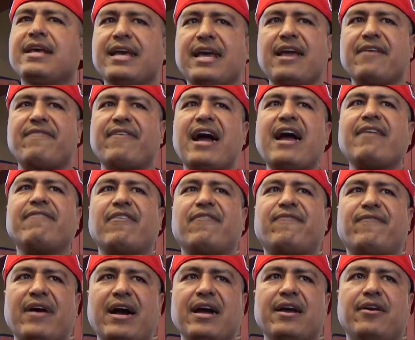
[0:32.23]
if I have a
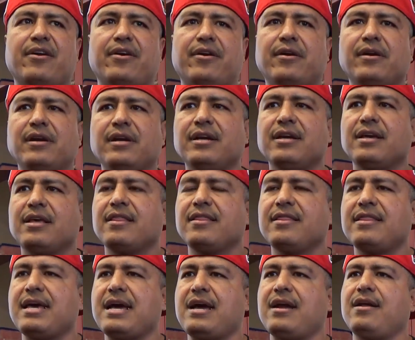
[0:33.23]
fighter
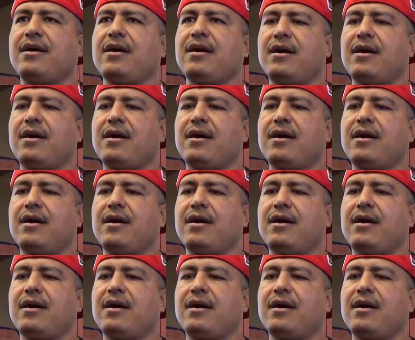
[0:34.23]
that